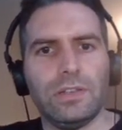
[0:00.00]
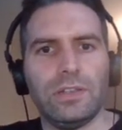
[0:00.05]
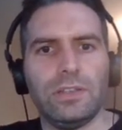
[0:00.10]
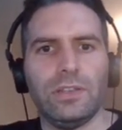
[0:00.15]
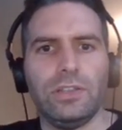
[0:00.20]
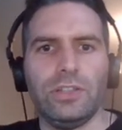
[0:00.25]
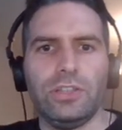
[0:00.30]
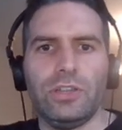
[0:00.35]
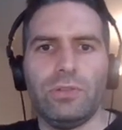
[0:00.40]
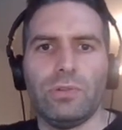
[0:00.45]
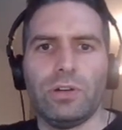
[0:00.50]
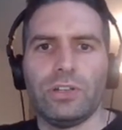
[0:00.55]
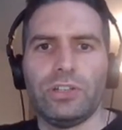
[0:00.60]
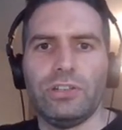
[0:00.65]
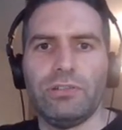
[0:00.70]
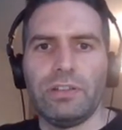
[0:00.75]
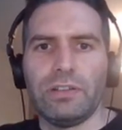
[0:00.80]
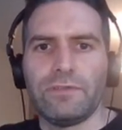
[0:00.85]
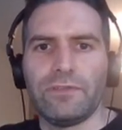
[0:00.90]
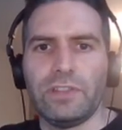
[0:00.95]
that you are
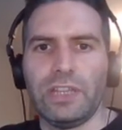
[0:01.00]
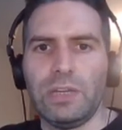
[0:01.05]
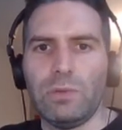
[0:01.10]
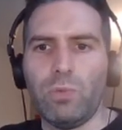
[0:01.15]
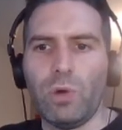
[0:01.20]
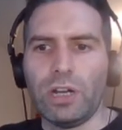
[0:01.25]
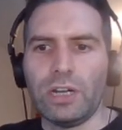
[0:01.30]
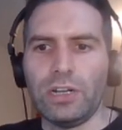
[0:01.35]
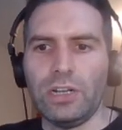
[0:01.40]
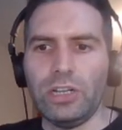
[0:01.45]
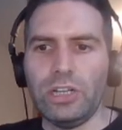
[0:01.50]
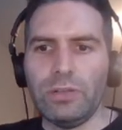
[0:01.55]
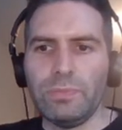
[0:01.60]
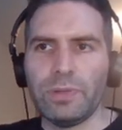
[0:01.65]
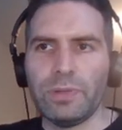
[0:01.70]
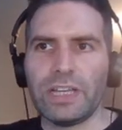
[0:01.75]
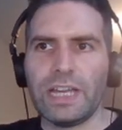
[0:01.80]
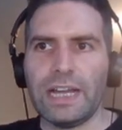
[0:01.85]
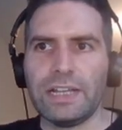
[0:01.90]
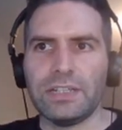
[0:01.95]
doing for the 1
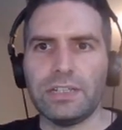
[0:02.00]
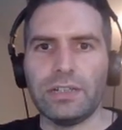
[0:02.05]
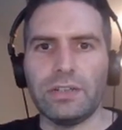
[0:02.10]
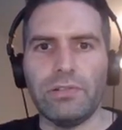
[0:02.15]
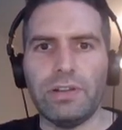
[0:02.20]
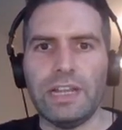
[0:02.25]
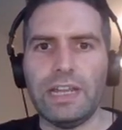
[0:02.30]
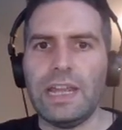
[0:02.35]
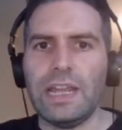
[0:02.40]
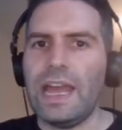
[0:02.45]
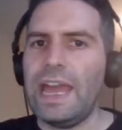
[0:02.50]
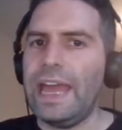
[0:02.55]
loop category